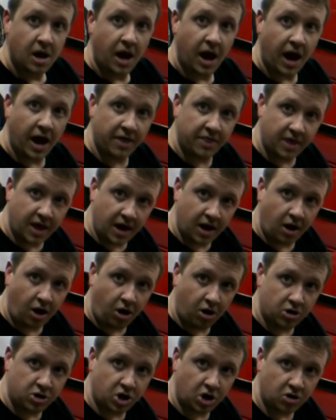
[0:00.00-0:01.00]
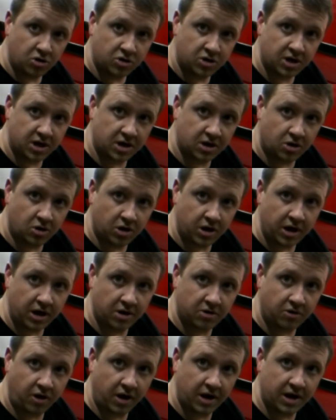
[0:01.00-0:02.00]
and then our turn signal
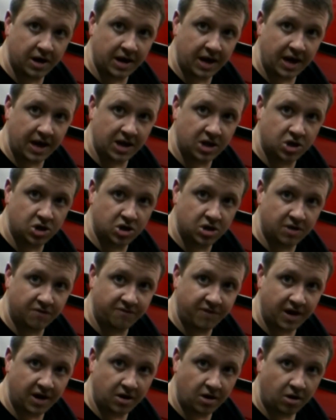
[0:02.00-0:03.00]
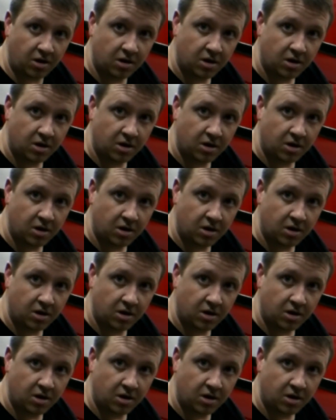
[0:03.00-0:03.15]
integrated into the fender.